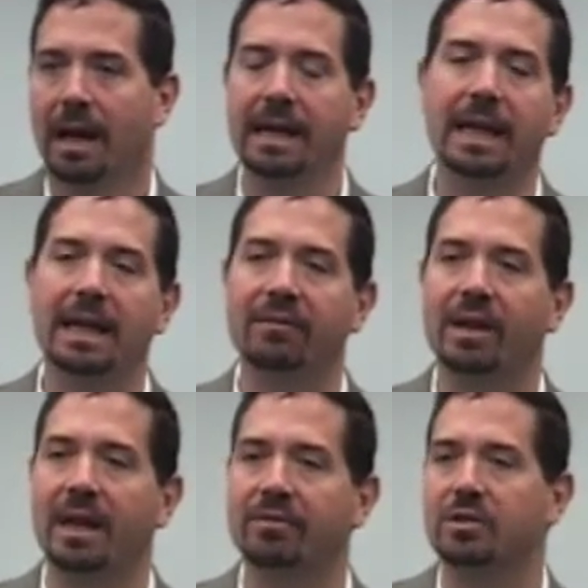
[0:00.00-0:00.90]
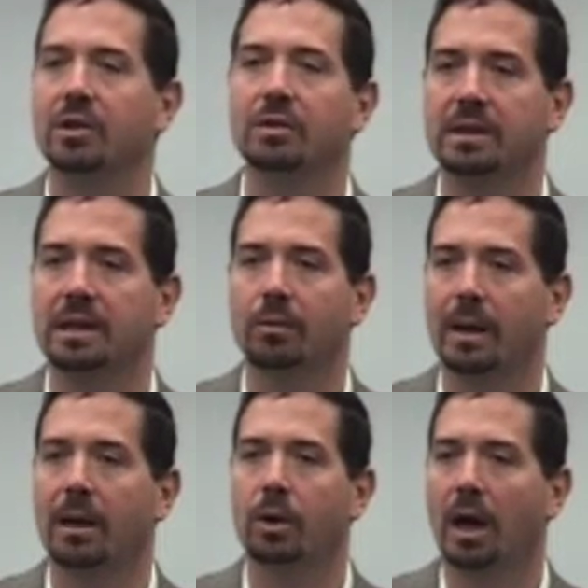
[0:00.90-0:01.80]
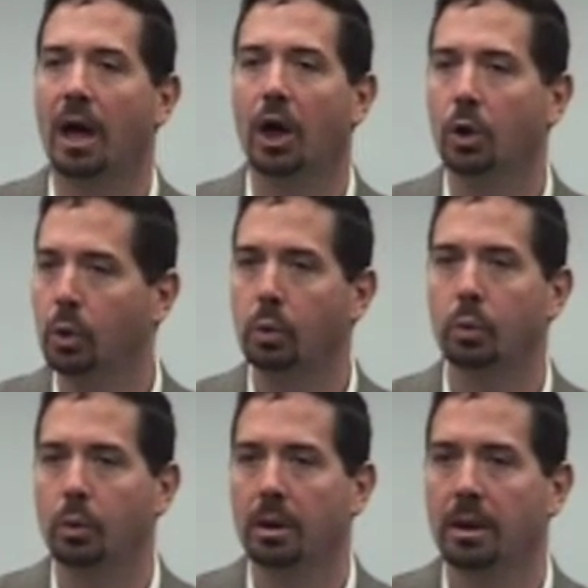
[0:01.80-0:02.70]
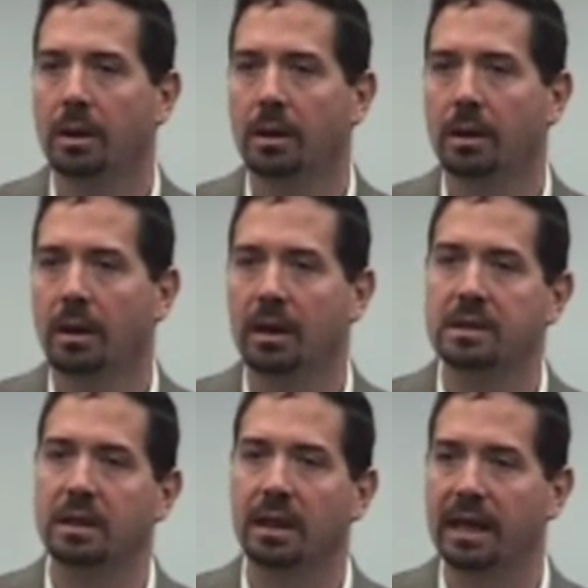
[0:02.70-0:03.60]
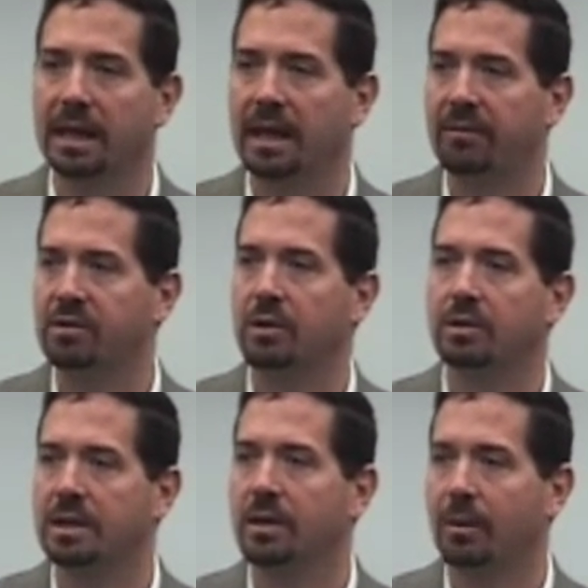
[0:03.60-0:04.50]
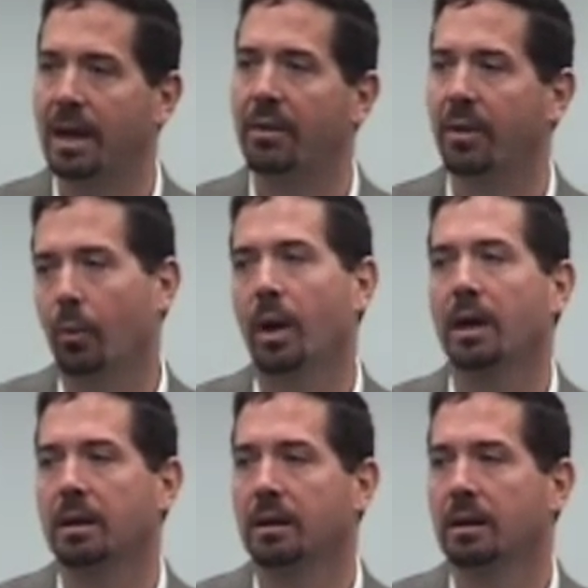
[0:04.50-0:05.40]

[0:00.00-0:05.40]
I can't even have certainty around a who until I can have certainty around the what.